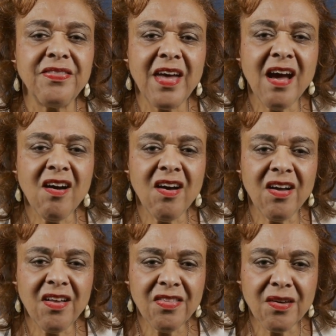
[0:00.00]
There are
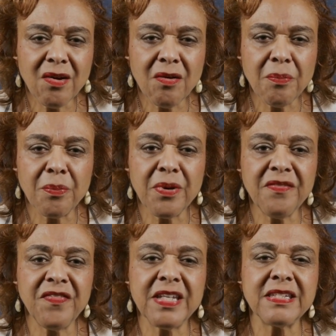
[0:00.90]
other
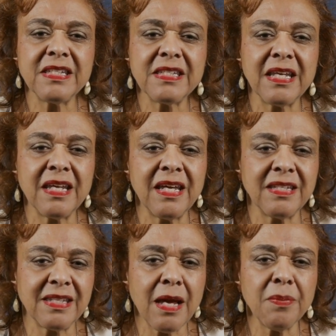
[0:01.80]
prefixes and
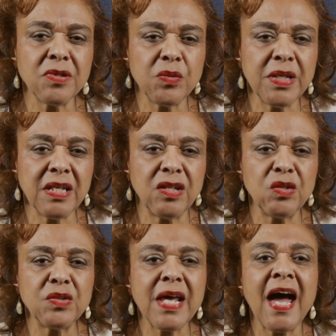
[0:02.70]
examples we can use.